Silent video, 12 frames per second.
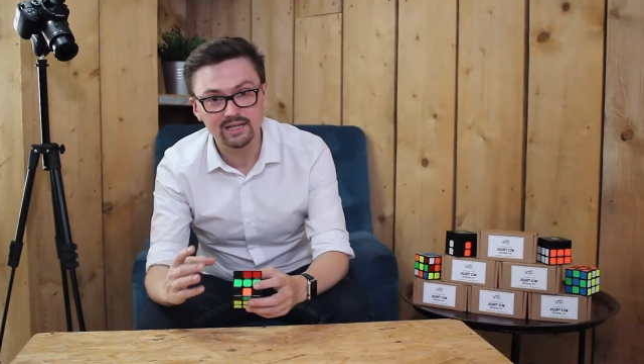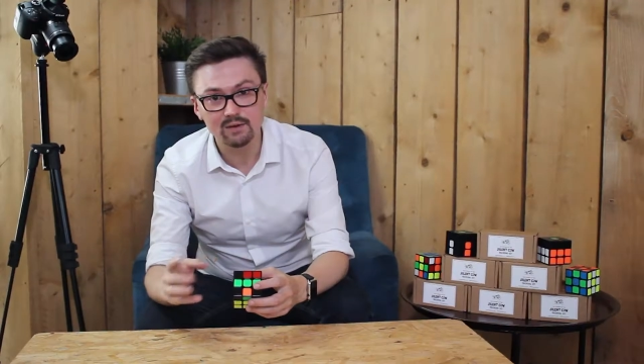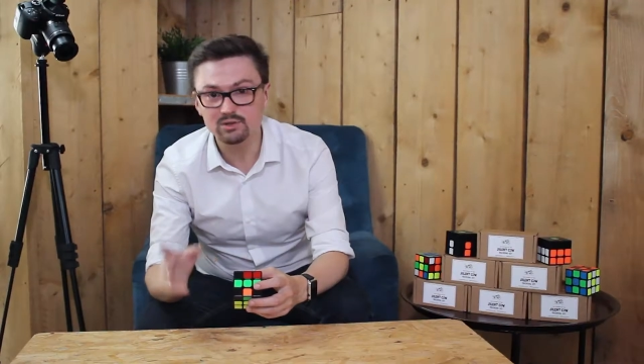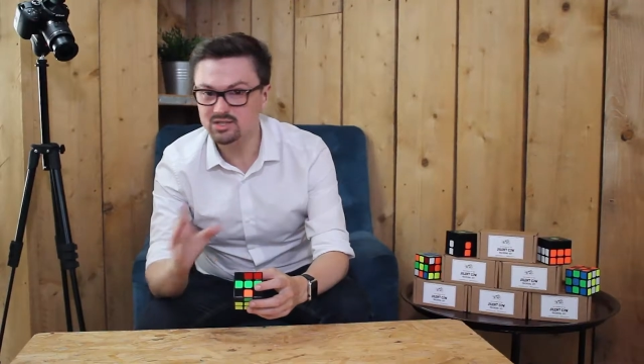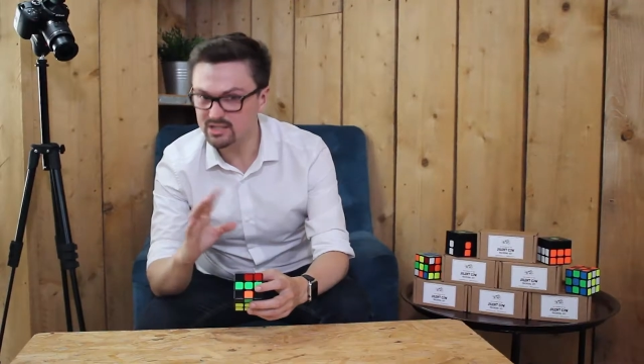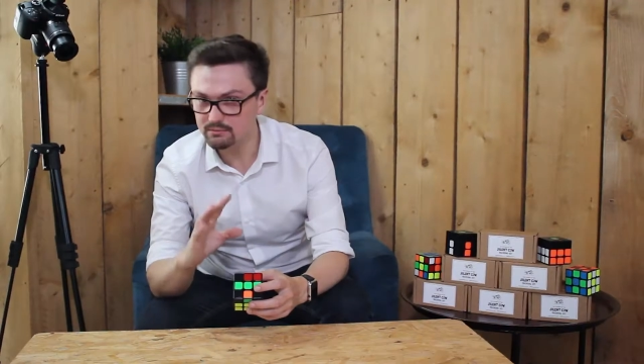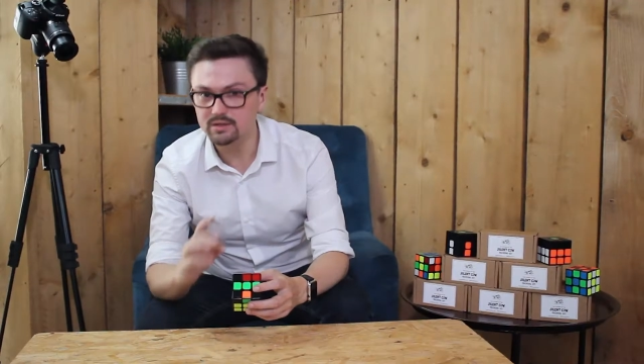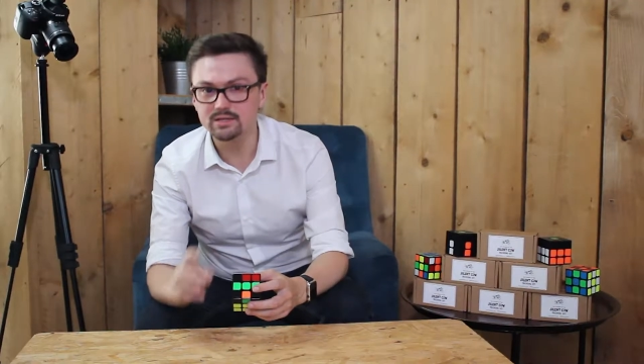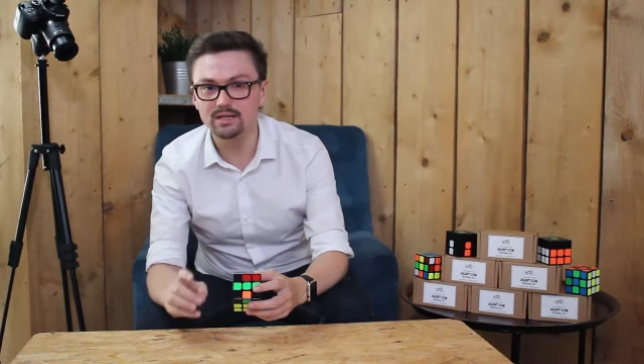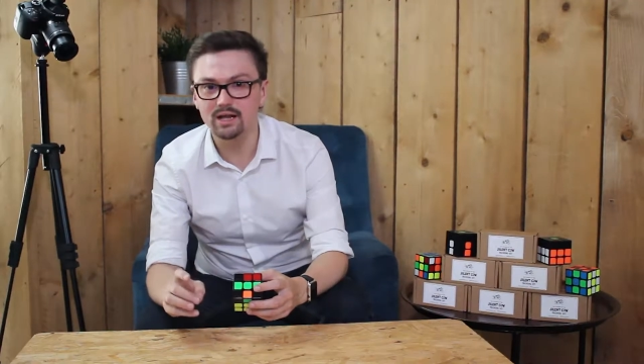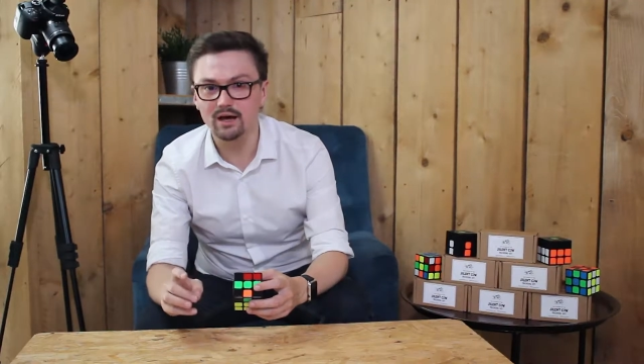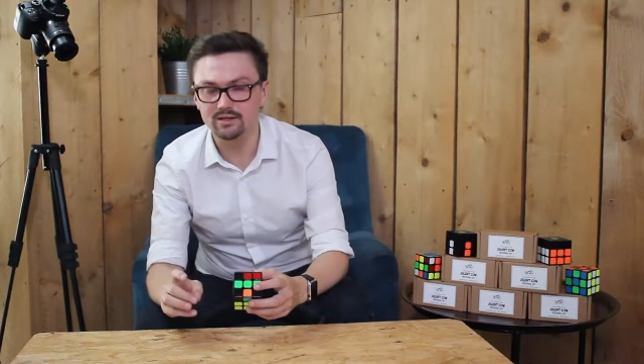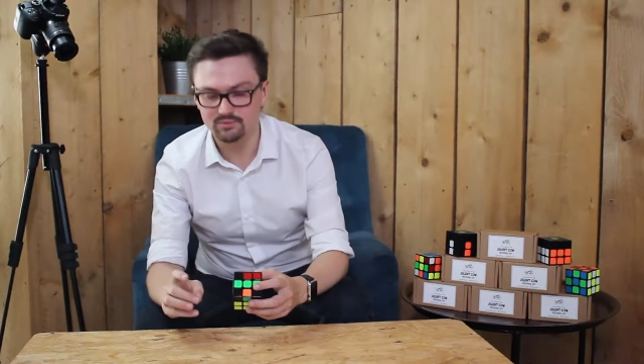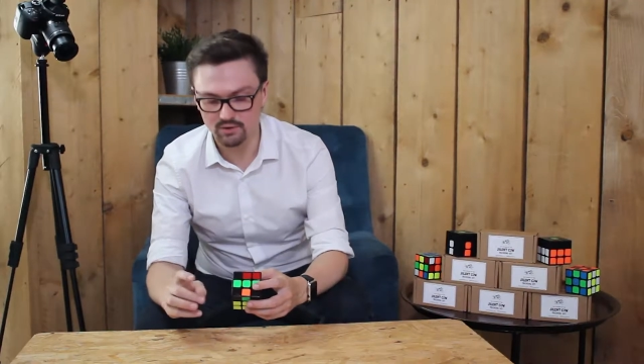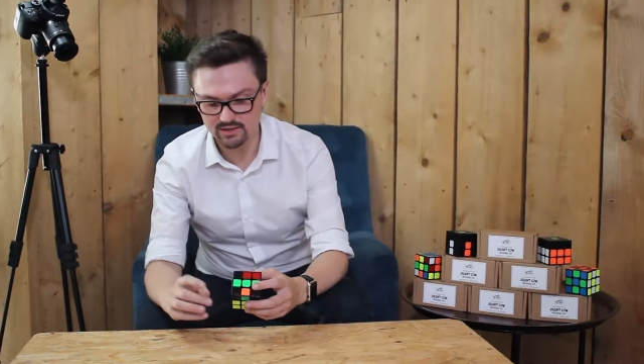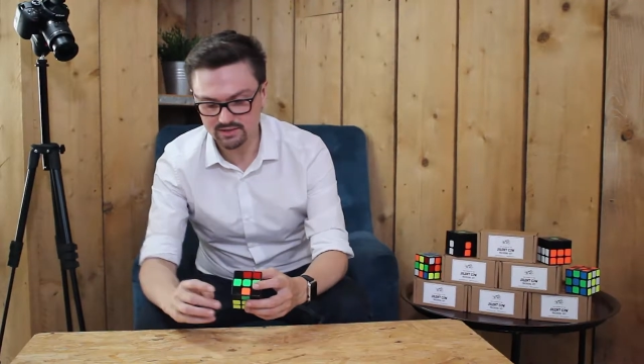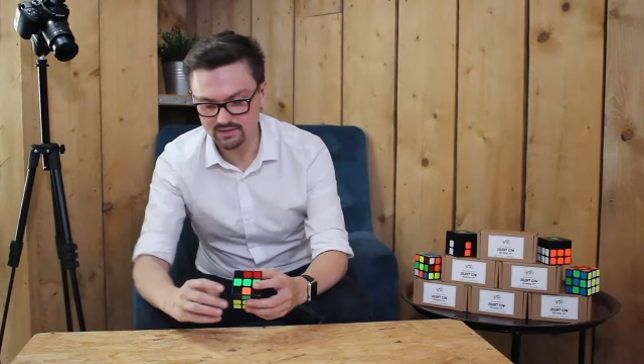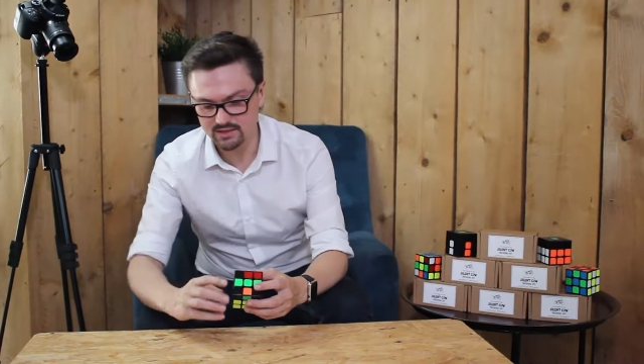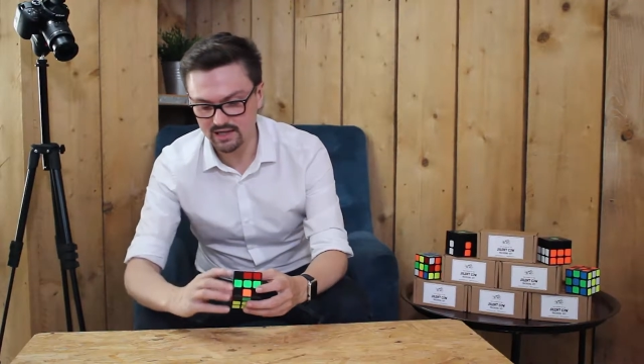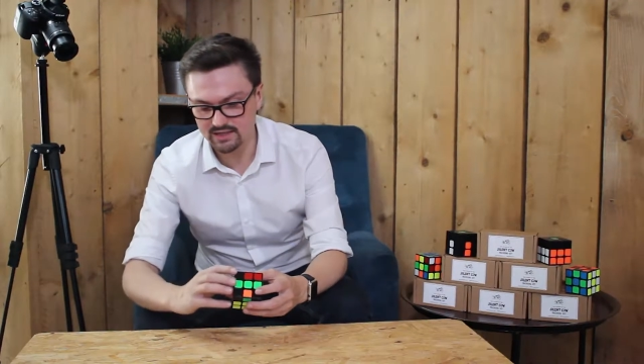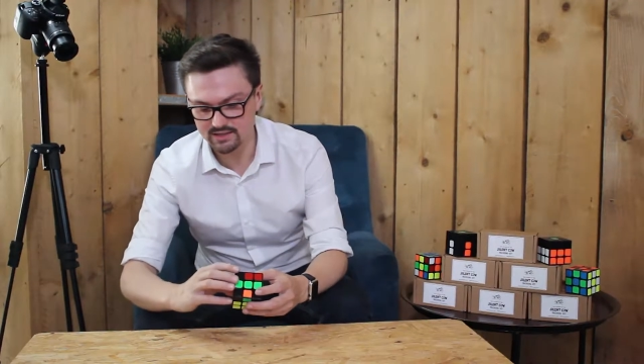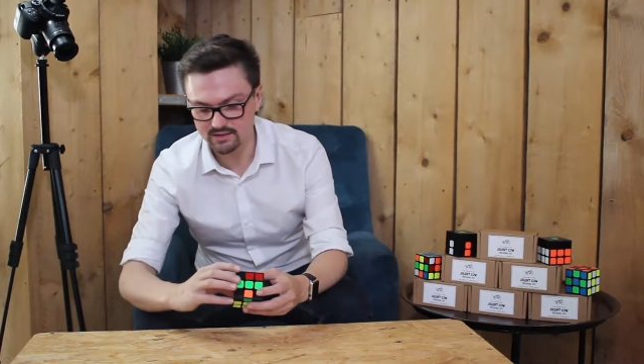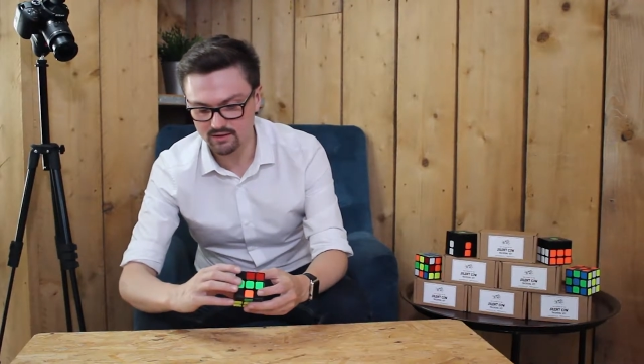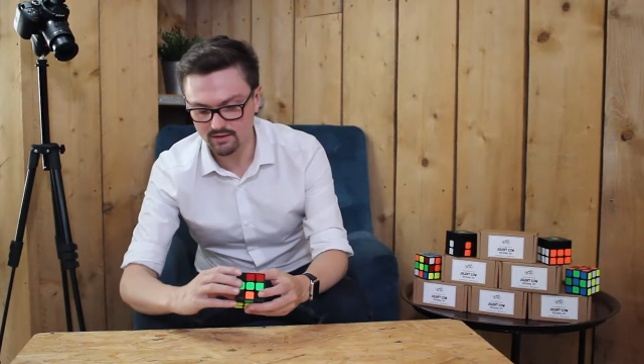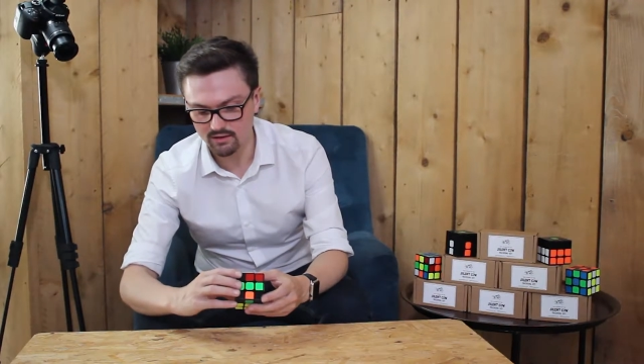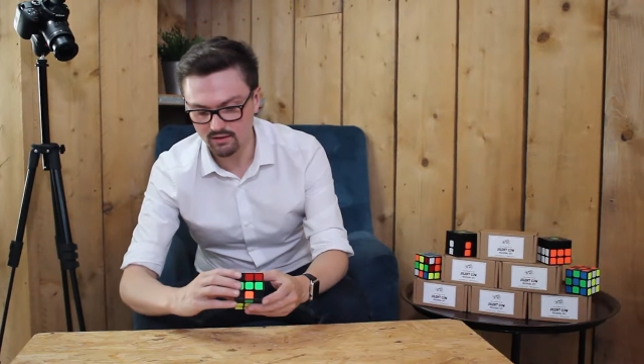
in there, which is similar to the last ones. It's